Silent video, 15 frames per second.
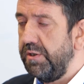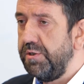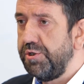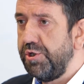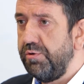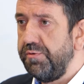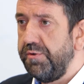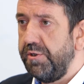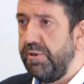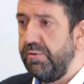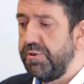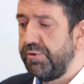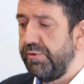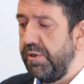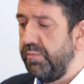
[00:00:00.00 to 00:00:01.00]
ensuring that new
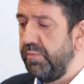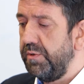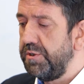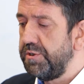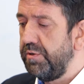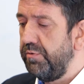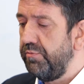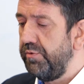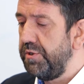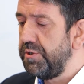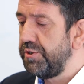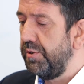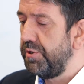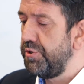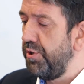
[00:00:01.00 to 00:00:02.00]
treatments and
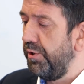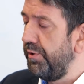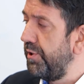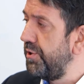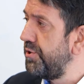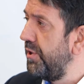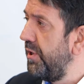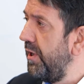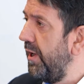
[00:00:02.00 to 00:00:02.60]
research knowledge